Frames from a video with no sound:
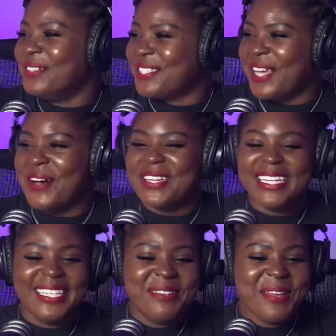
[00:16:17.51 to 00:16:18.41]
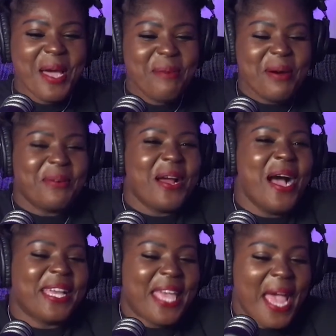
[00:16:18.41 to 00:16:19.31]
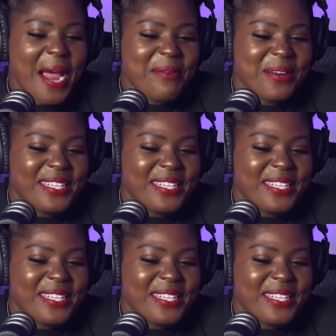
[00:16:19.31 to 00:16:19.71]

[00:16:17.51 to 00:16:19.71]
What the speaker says: was choking a little, but we're on camera.